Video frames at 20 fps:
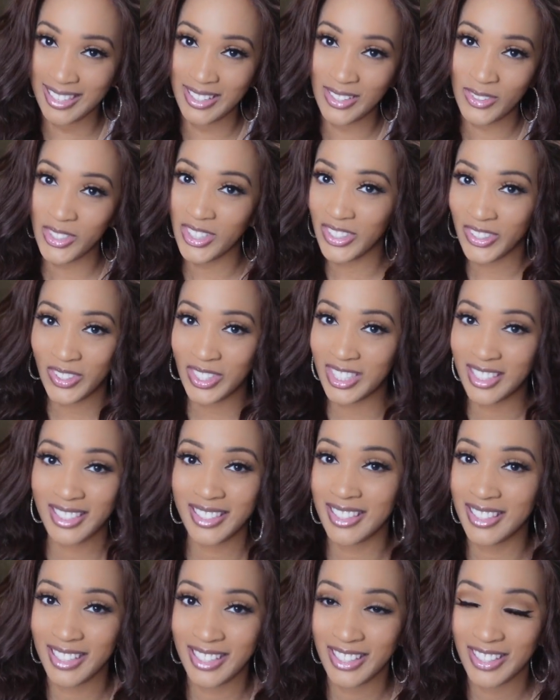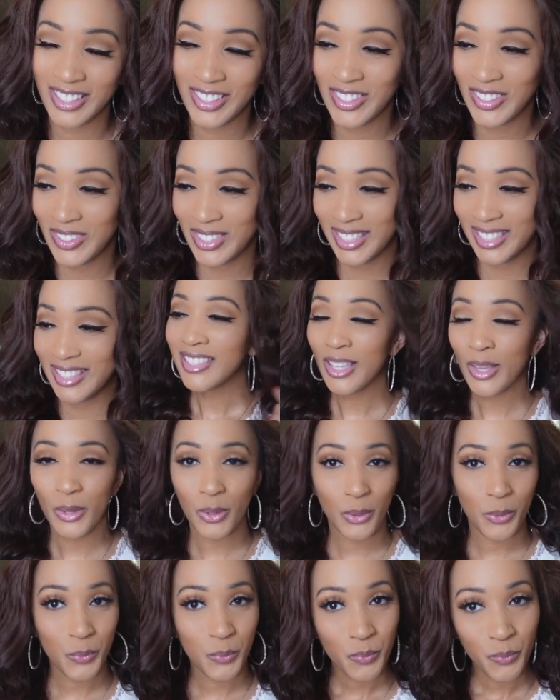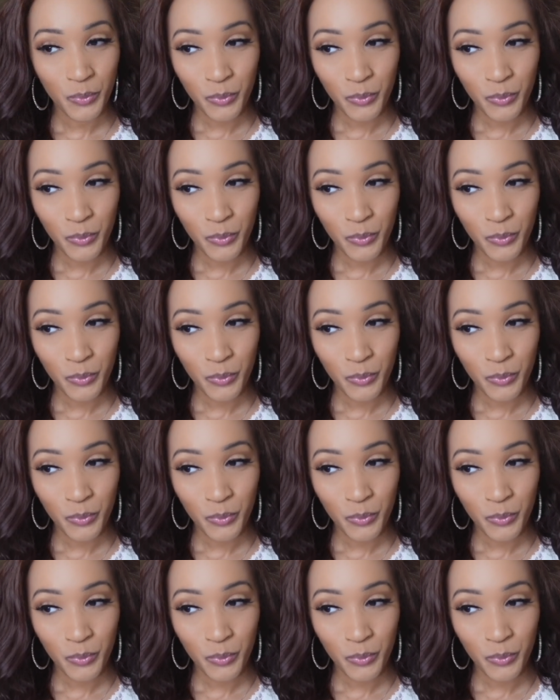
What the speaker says: We're just going to continue to use it. So